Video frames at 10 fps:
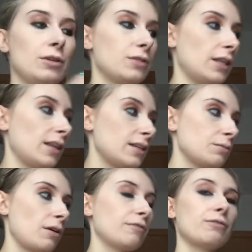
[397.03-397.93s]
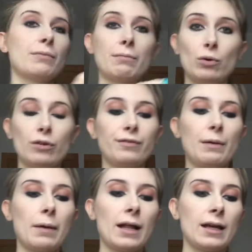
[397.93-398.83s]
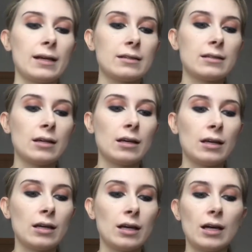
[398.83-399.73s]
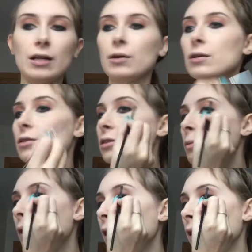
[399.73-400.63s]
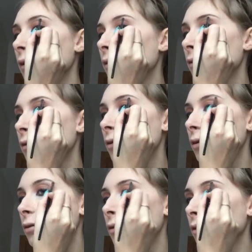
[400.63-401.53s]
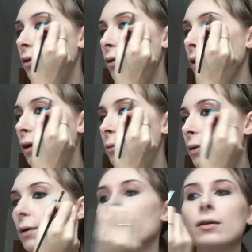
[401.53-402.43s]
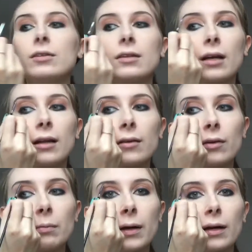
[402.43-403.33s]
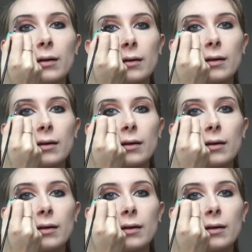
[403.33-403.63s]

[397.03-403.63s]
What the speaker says: using this one from the Morphe palette, and you can just apply it just under your eyebrow, just a little bit,